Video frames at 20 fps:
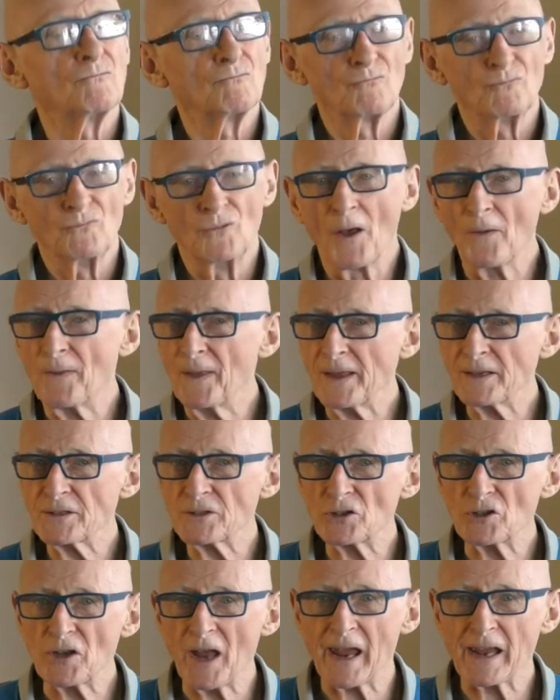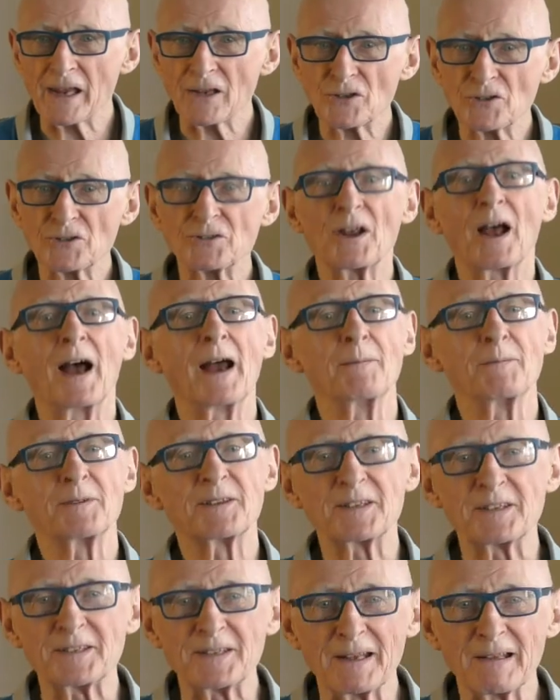Nothing's changed. I'm
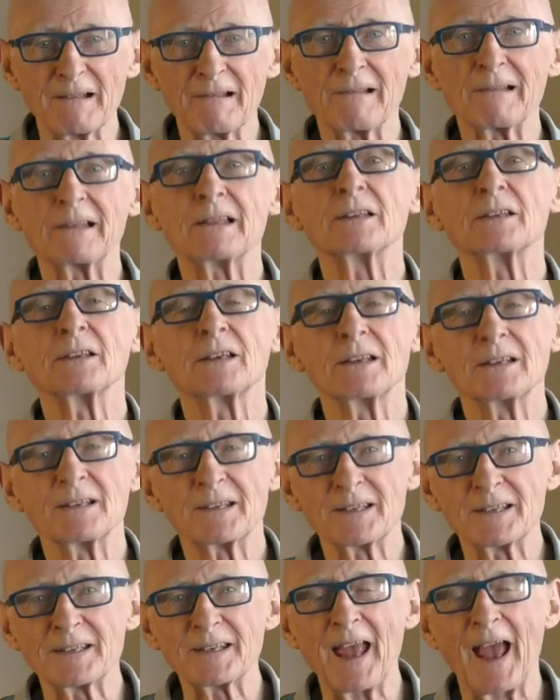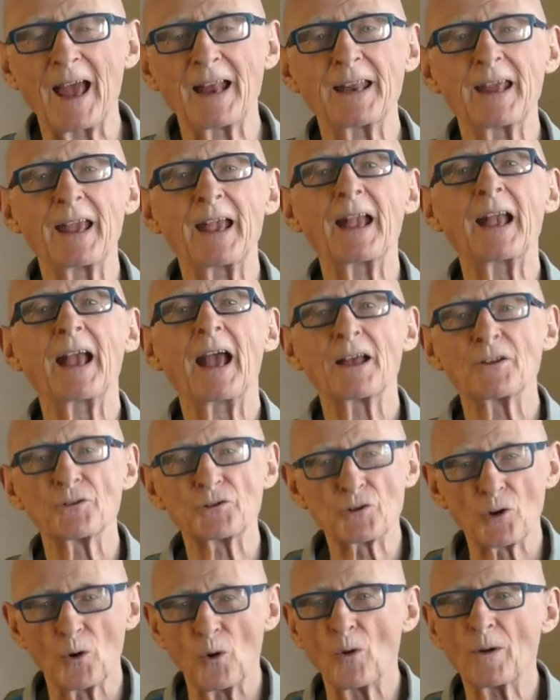still scanning and
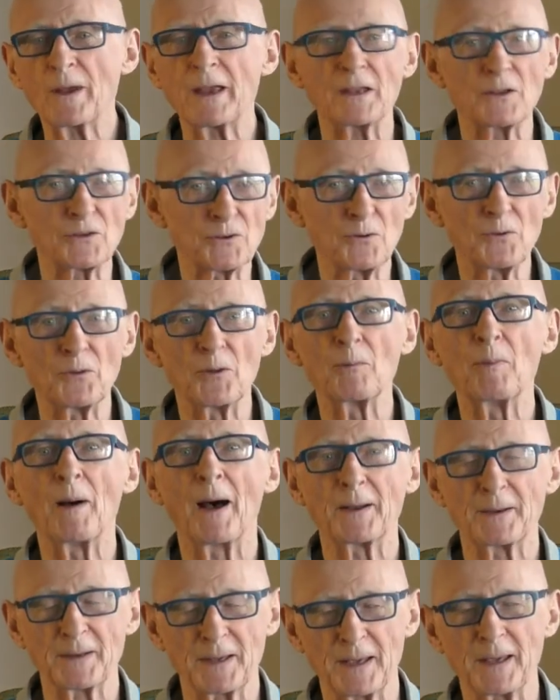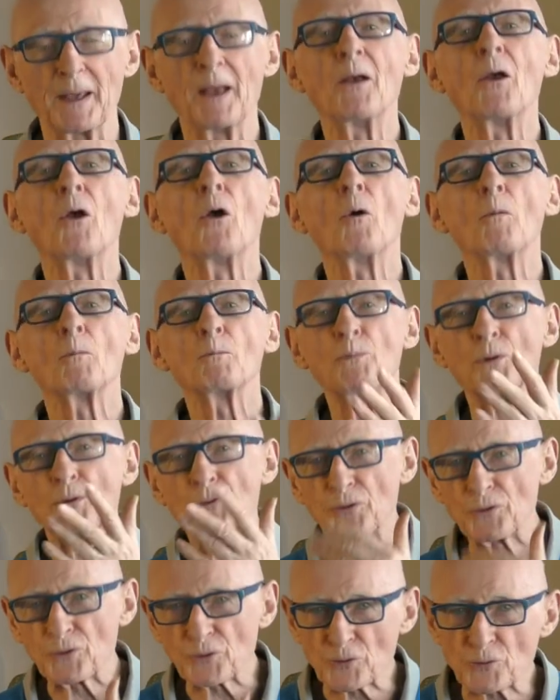talking to the body, but
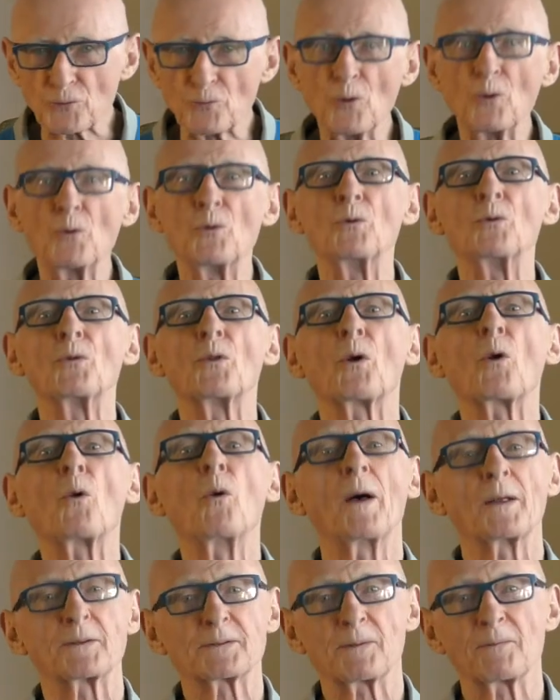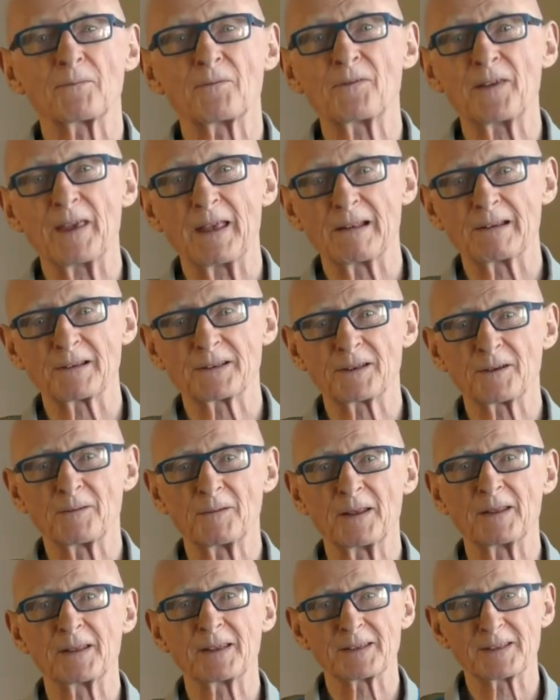through the quantum field
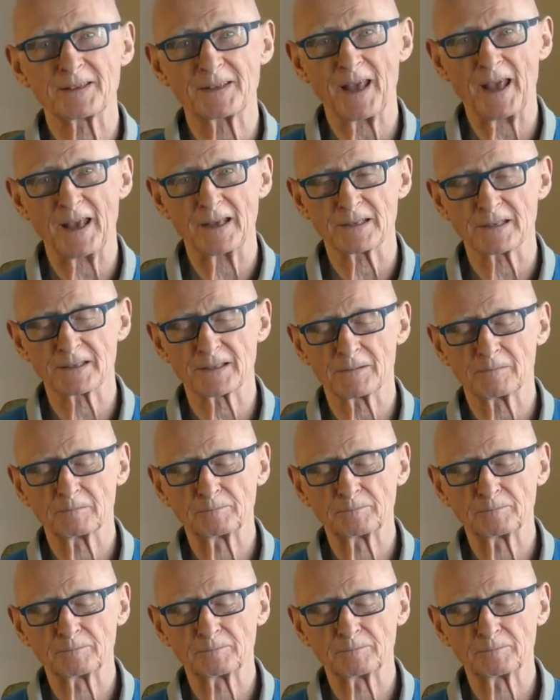in this case.